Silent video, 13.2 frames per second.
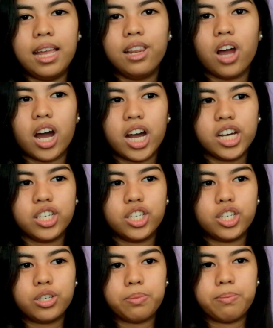a
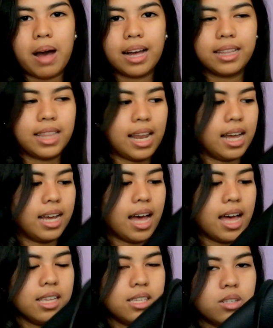large bag
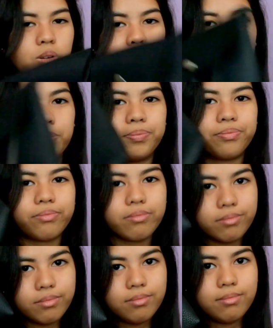talaga. So,
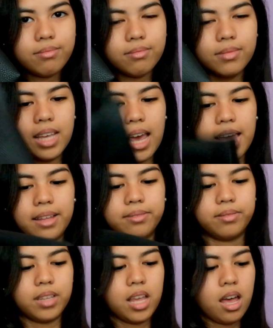
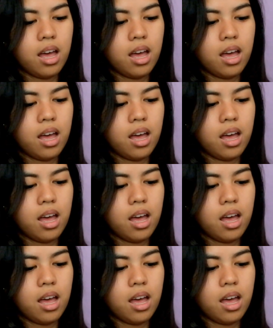yeah.